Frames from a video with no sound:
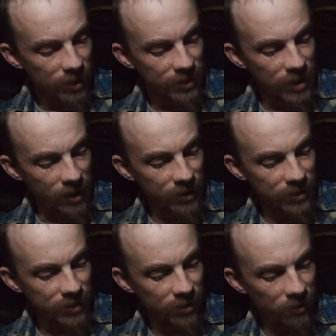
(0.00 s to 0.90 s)
It's not
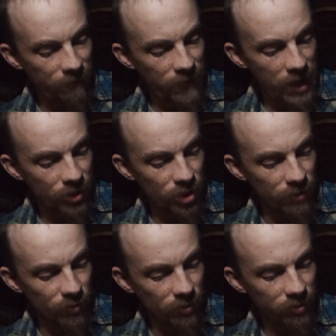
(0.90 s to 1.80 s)
considered
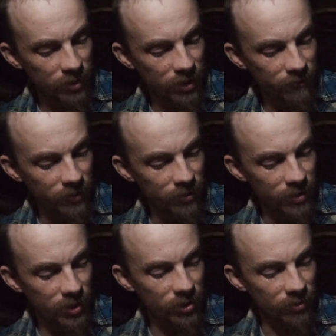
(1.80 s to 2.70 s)
fashionable to live in the
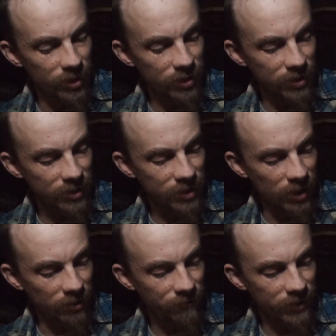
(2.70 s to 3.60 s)
district
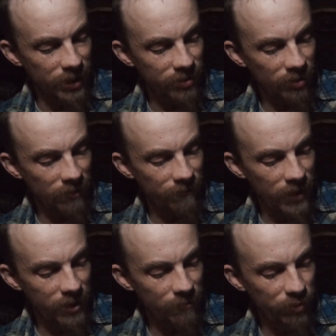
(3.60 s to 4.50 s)
itself unless you can
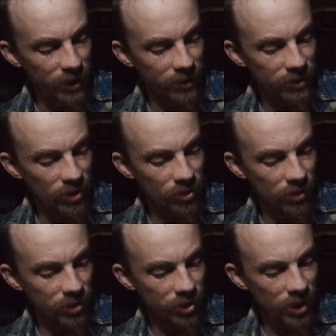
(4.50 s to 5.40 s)
find a place in
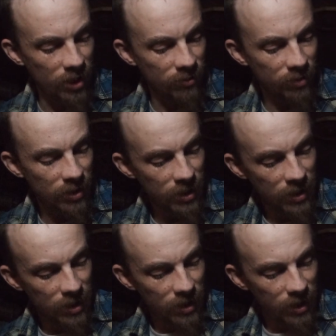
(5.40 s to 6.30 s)
Georgetown,
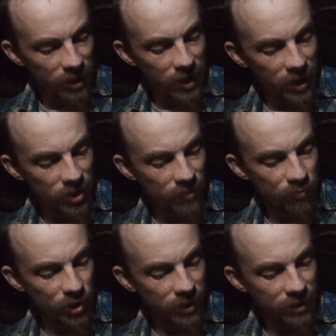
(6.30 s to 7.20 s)
an aged
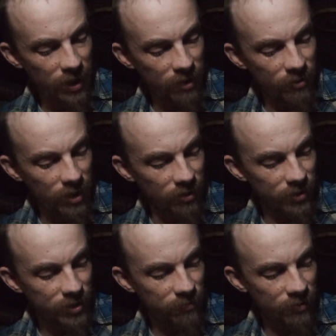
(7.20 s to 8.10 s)
brick
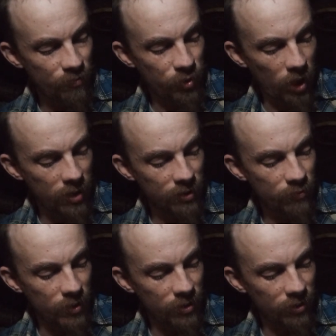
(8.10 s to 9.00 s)
townhouse with broad
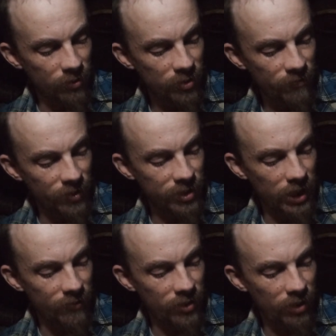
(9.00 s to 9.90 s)
windows for
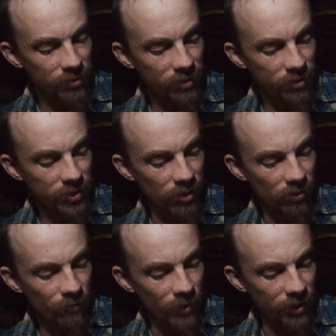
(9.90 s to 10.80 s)
700 or
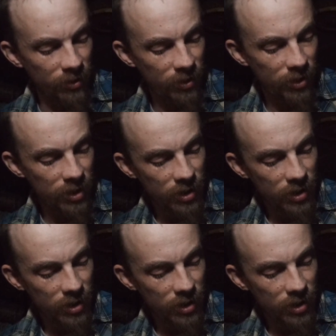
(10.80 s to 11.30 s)
so a month.